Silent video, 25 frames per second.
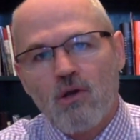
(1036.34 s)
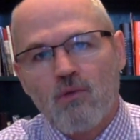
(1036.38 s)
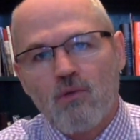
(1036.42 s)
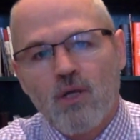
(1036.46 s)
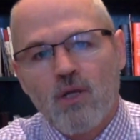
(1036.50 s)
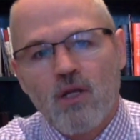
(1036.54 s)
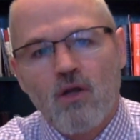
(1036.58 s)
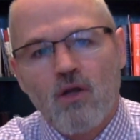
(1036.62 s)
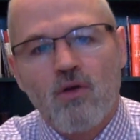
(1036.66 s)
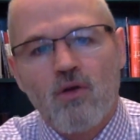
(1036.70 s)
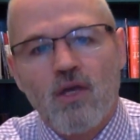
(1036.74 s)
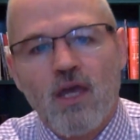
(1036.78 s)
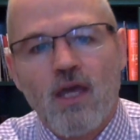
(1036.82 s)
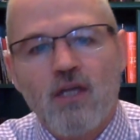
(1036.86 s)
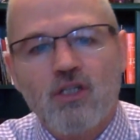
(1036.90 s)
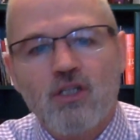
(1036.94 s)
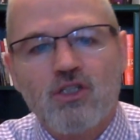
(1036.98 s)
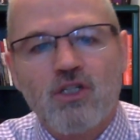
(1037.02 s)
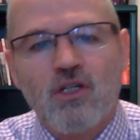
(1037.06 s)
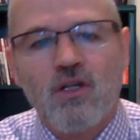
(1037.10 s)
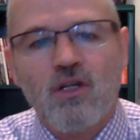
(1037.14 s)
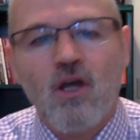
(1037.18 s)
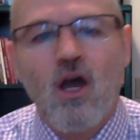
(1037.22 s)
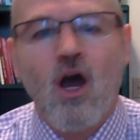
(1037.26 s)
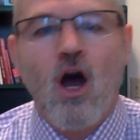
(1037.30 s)

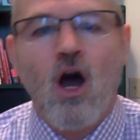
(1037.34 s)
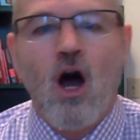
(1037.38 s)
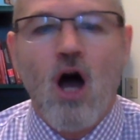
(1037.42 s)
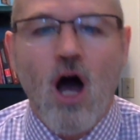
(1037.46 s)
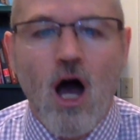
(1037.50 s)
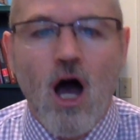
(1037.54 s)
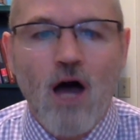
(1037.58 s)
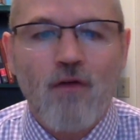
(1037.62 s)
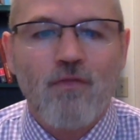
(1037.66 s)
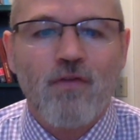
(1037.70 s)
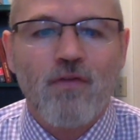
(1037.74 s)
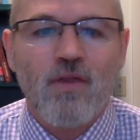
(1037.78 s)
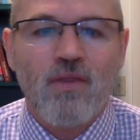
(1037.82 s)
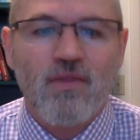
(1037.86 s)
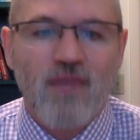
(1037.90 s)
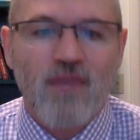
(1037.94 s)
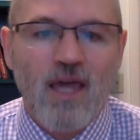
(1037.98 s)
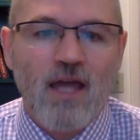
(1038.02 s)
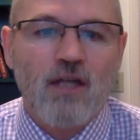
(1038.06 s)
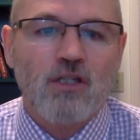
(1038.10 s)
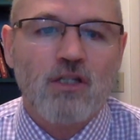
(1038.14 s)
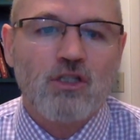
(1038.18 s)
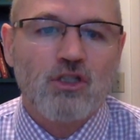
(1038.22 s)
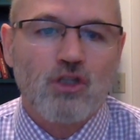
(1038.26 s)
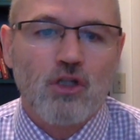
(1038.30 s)
relocation often
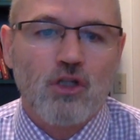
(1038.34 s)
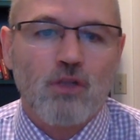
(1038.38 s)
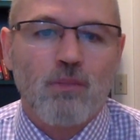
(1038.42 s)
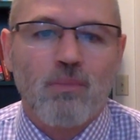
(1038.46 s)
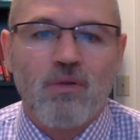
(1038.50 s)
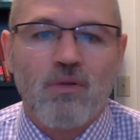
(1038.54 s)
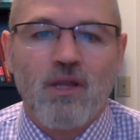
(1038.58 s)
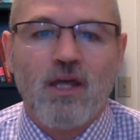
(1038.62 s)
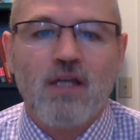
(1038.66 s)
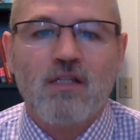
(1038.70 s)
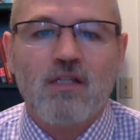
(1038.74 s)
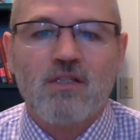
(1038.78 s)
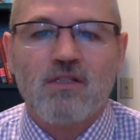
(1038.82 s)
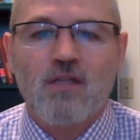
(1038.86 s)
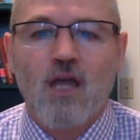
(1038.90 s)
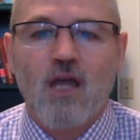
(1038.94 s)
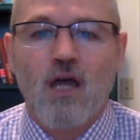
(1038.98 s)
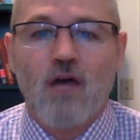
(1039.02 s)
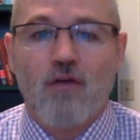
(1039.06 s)
then took place